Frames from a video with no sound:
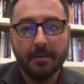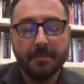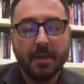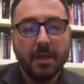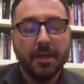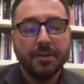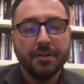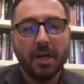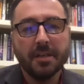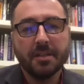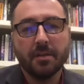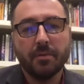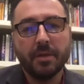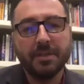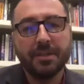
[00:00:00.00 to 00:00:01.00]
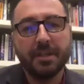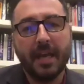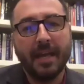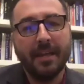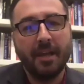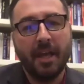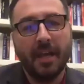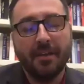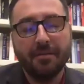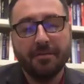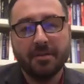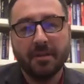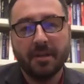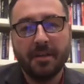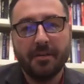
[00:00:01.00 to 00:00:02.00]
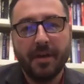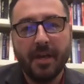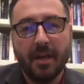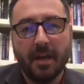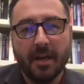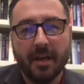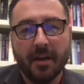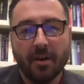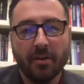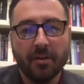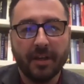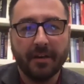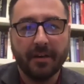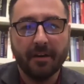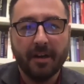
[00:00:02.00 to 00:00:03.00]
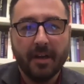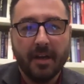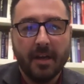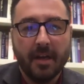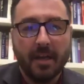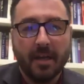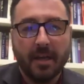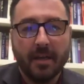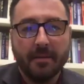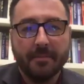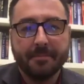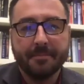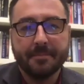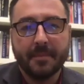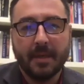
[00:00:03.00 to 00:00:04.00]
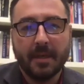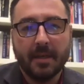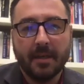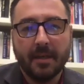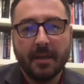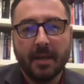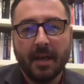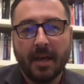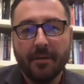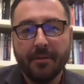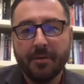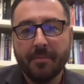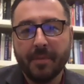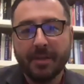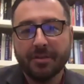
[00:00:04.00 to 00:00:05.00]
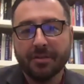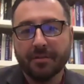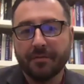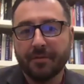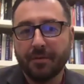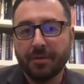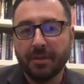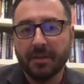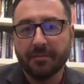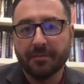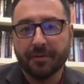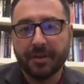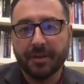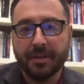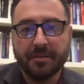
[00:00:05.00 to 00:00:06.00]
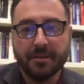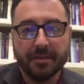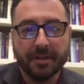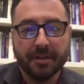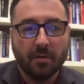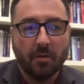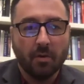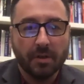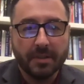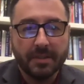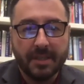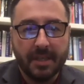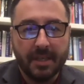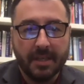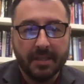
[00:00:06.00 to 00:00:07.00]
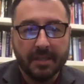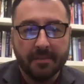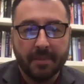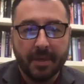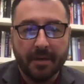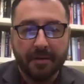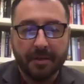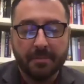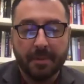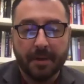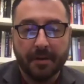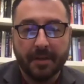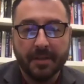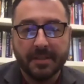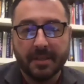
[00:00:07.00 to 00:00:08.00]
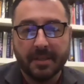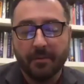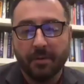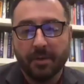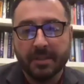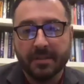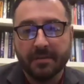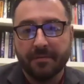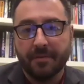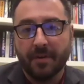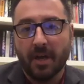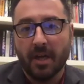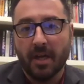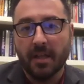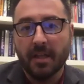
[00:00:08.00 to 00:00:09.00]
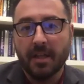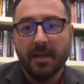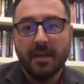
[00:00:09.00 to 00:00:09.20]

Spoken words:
Josh, a question, and you hit on it earlier. How do you make sure food delivery during the quarantine is a better experience than it was in the fall?